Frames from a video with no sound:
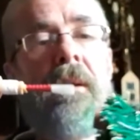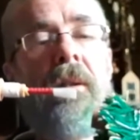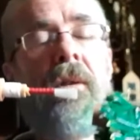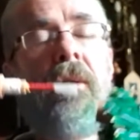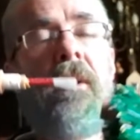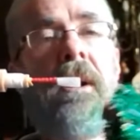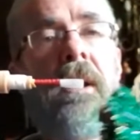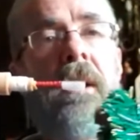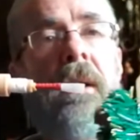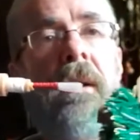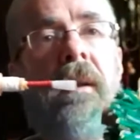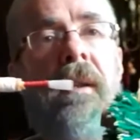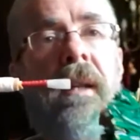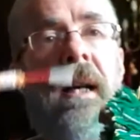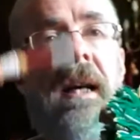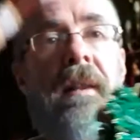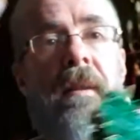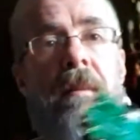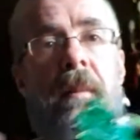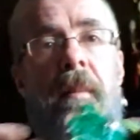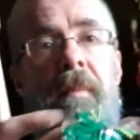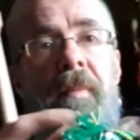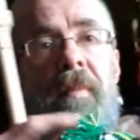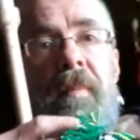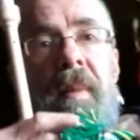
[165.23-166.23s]
So
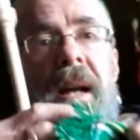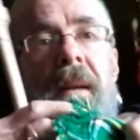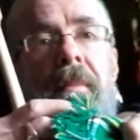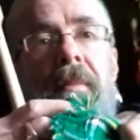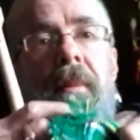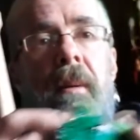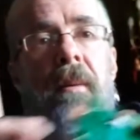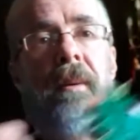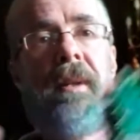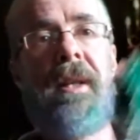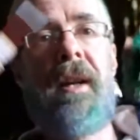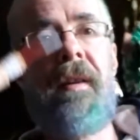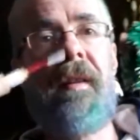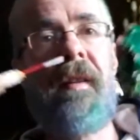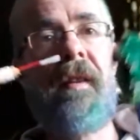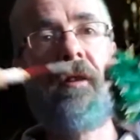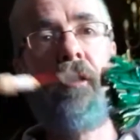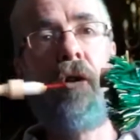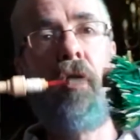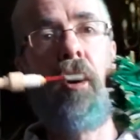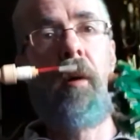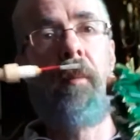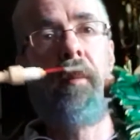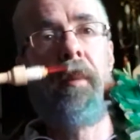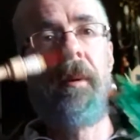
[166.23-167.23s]
the bagpipes are at the
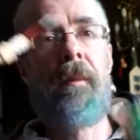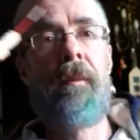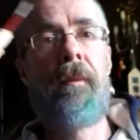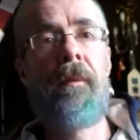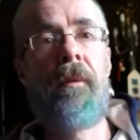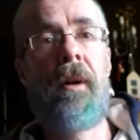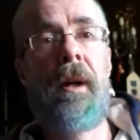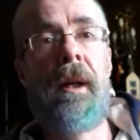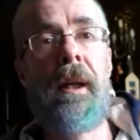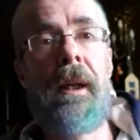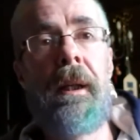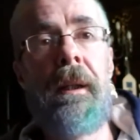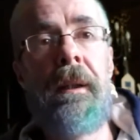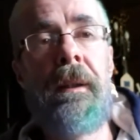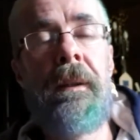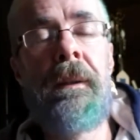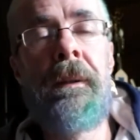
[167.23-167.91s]
top, right?